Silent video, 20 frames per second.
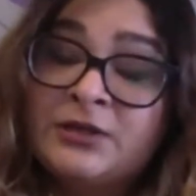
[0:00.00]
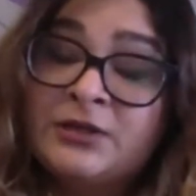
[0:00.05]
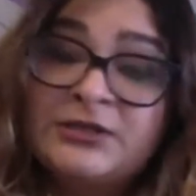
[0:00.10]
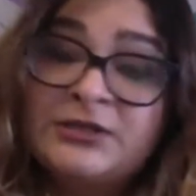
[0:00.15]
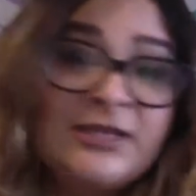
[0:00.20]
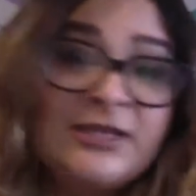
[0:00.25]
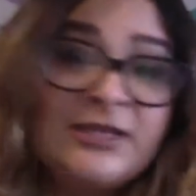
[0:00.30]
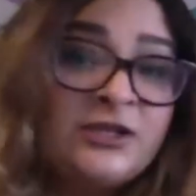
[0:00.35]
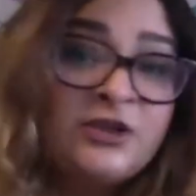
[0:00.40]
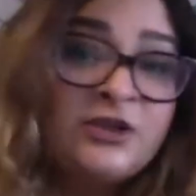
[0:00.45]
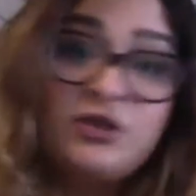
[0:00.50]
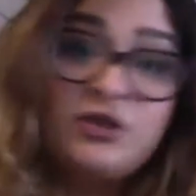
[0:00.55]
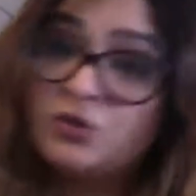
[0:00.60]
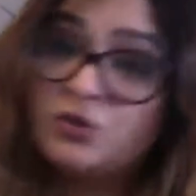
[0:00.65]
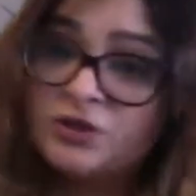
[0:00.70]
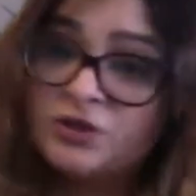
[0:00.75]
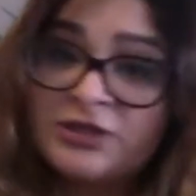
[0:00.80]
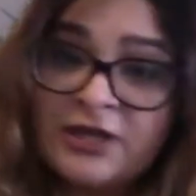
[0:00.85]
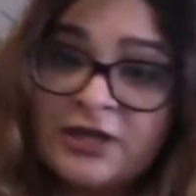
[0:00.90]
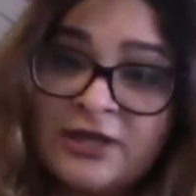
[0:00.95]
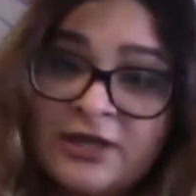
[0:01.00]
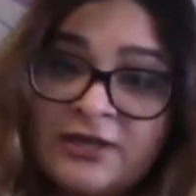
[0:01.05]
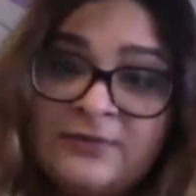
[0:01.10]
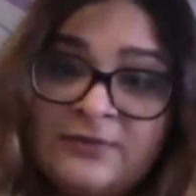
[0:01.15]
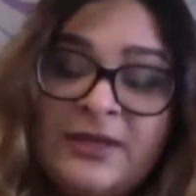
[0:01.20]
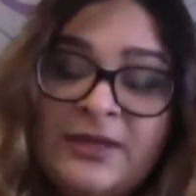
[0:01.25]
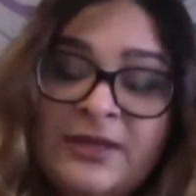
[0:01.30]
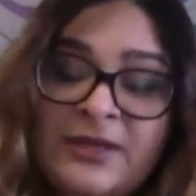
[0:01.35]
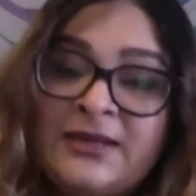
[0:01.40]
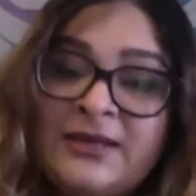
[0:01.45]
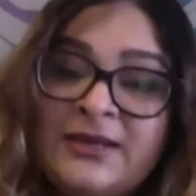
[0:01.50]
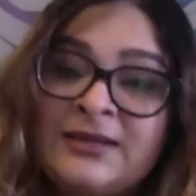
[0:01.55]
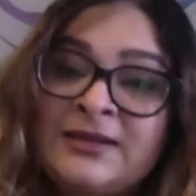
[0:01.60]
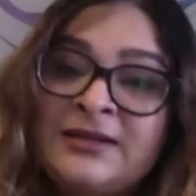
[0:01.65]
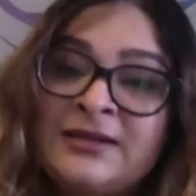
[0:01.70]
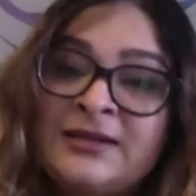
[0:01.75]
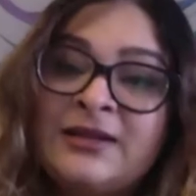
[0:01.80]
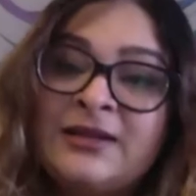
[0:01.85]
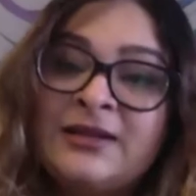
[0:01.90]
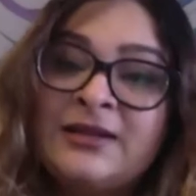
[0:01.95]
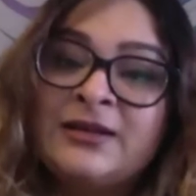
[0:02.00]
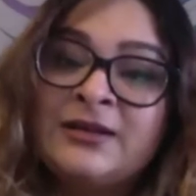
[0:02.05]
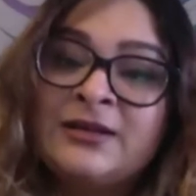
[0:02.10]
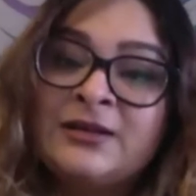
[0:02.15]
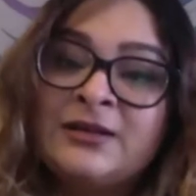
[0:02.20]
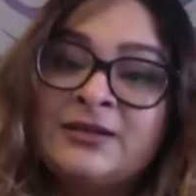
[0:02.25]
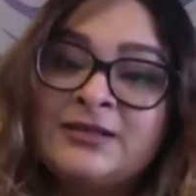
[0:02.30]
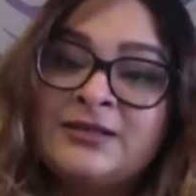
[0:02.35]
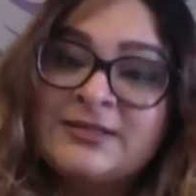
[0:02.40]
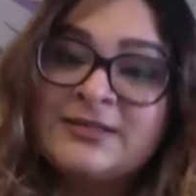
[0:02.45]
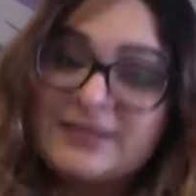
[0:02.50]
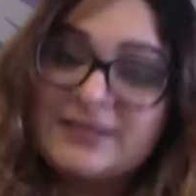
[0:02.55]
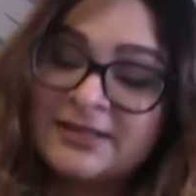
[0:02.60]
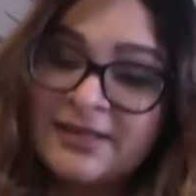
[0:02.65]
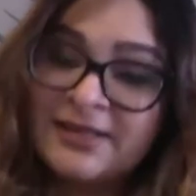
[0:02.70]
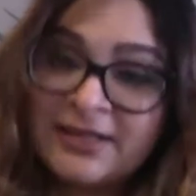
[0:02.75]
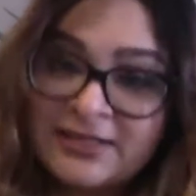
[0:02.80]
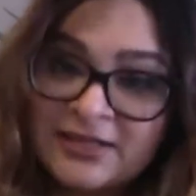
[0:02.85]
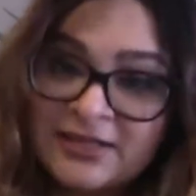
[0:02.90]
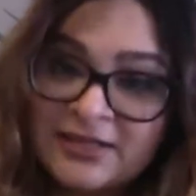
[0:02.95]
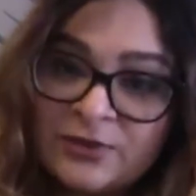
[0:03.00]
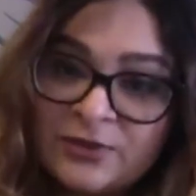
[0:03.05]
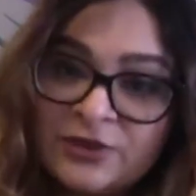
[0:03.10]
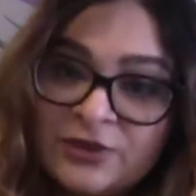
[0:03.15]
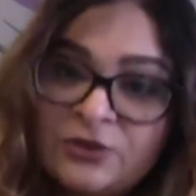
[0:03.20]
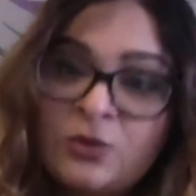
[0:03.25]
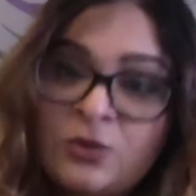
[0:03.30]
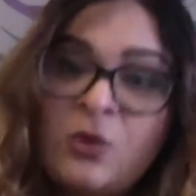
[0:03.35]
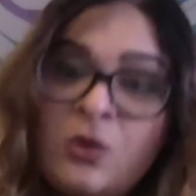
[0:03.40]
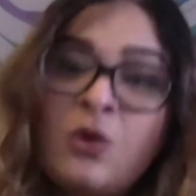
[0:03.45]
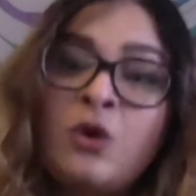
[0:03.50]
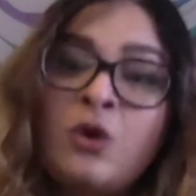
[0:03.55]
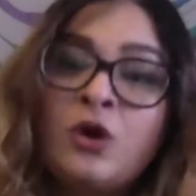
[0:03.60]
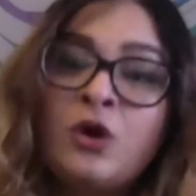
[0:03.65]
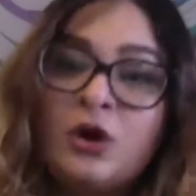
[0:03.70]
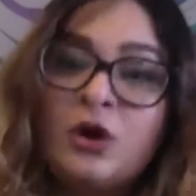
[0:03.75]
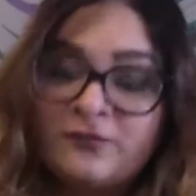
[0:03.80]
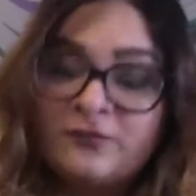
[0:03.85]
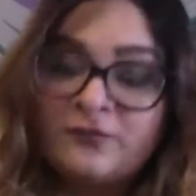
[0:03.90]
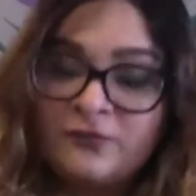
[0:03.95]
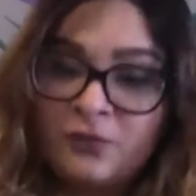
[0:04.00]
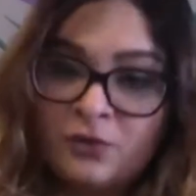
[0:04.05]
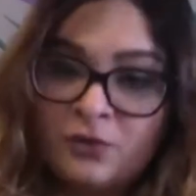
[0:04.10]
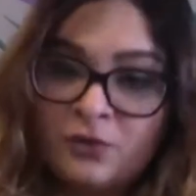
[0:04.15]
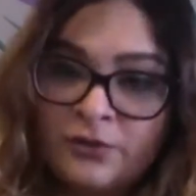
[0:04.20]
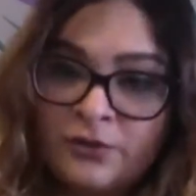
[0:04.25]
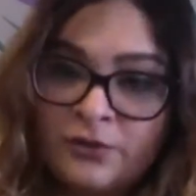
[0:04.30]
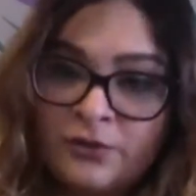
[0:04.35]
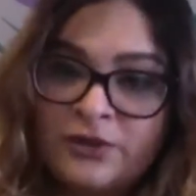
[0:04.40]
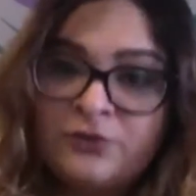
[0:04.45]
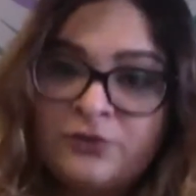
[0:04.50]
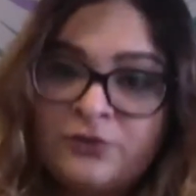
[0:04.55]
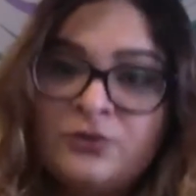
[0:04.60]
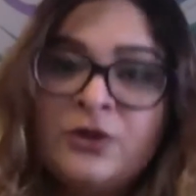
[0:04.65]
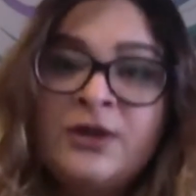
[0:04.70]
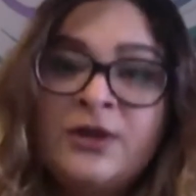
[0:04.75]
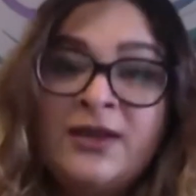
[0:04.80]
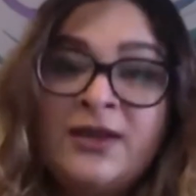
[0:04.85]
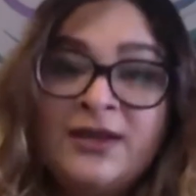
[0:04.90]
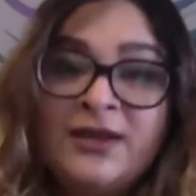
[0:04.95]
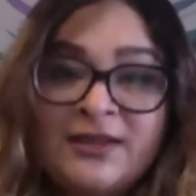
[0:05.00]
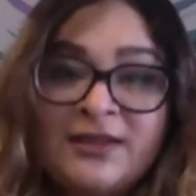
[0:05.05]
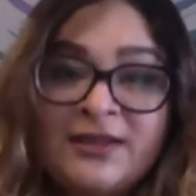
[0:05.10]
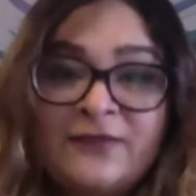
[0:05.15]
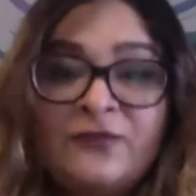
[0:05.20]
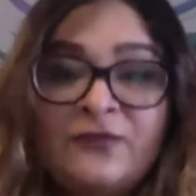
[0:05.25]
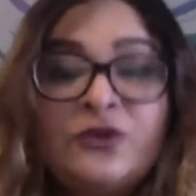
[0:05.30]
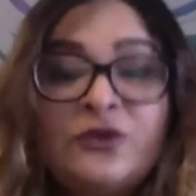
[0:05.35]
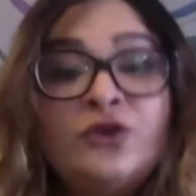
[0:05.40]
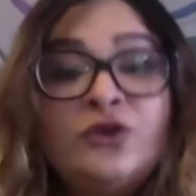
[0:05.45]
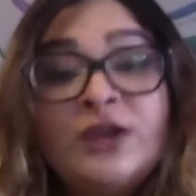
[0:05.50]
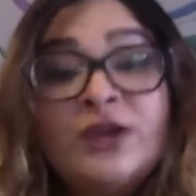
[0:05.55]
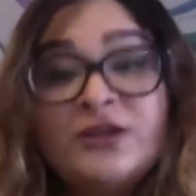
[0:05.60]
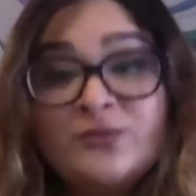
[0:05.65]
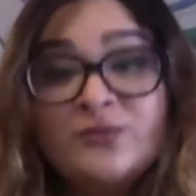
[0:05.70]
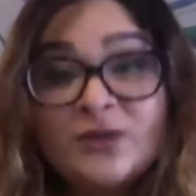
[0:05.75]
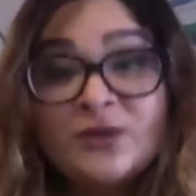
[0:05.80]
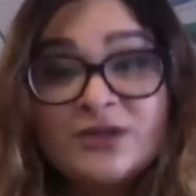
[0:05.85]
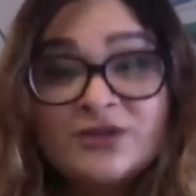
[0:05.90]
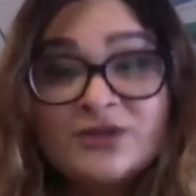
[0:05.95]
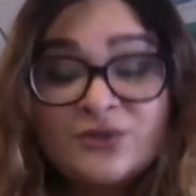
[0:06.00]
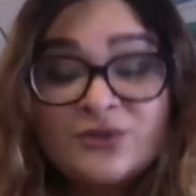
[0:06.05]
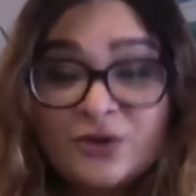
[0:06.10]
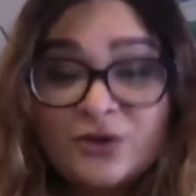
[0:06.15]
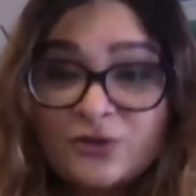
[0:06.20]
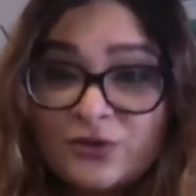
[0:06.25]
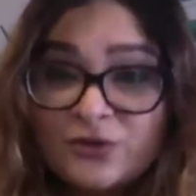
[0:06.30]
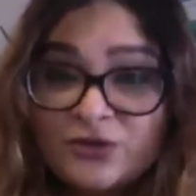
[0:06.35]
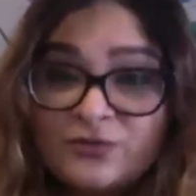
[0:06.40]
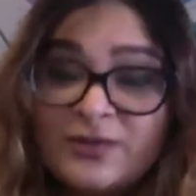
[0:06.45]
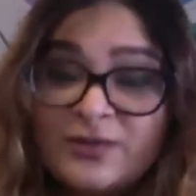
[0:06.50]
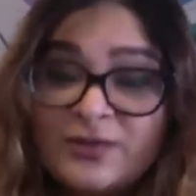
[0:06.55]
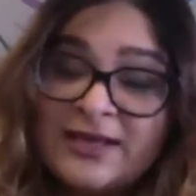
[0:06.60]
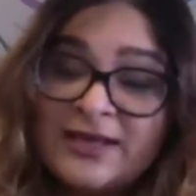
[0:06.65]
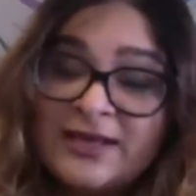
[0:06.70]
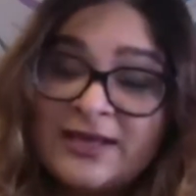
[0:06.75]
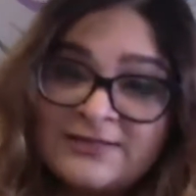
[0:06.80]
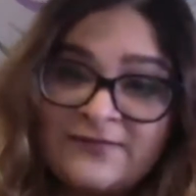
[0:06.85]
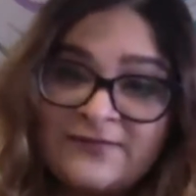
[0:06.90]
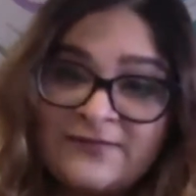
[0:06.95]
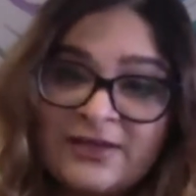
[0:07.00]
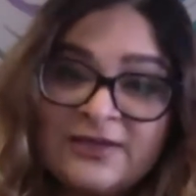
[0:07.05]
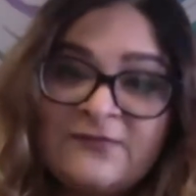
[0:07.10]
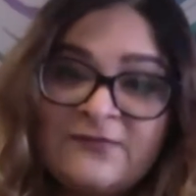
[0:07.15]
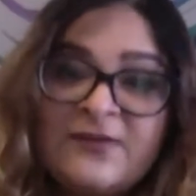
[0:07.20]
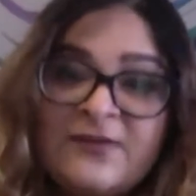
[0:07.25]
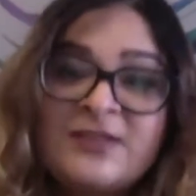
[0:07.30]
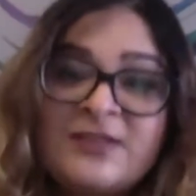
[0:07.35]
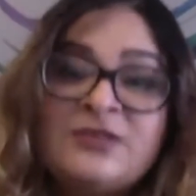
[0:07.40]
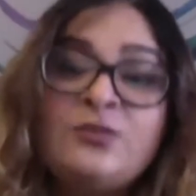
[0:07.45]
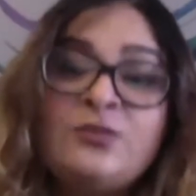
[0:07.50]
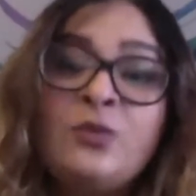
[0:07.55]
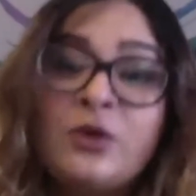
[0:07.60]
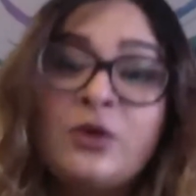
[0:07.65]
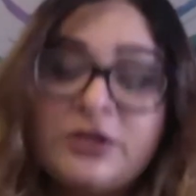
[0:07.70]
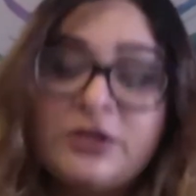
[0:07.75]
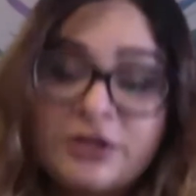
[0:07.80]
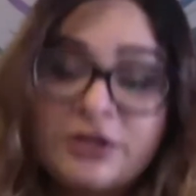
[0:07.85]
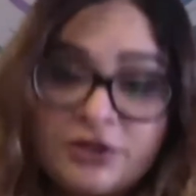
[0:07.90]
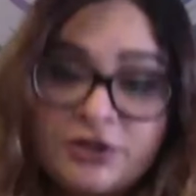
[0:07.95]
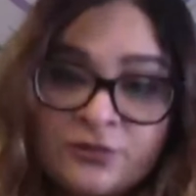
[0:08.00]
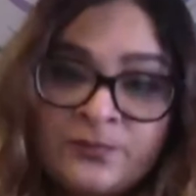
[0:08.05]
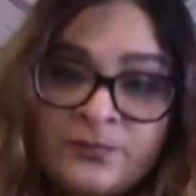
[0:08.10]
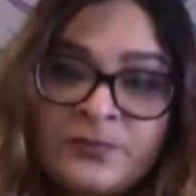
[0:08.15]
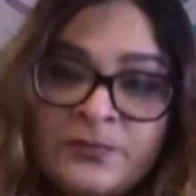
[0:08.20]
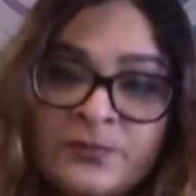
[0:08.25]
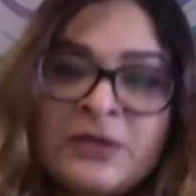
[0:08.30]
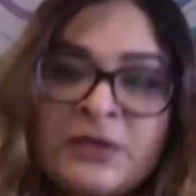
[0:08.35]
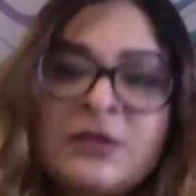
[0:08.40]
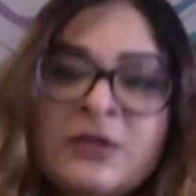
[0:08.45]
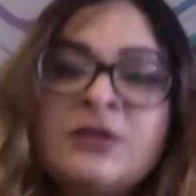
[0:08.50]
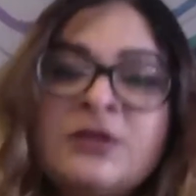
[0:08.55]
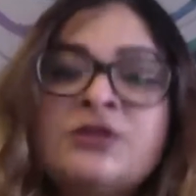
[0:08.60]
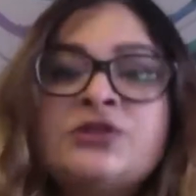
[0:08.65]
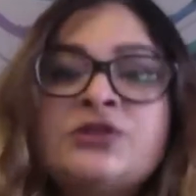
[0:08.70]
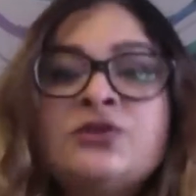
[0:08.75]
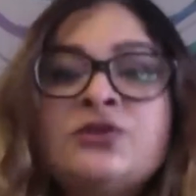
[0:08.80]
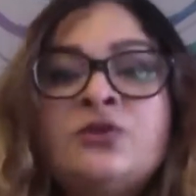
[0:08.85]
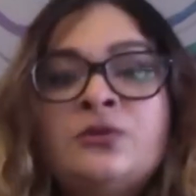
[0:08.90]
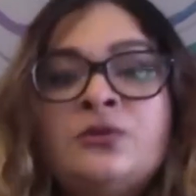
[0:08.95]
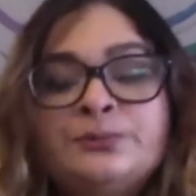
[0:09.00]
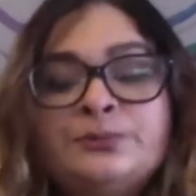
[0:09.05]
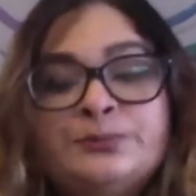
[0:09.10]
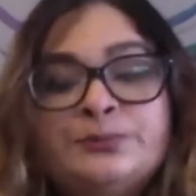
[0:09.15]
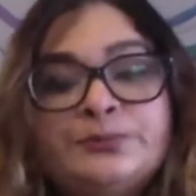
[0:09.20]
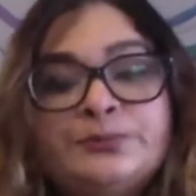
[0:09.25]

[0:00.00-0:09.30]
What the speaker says: take no time in disconnecting with you or unfollowing you, and therefore your network's not going to be as effective as you want it to. So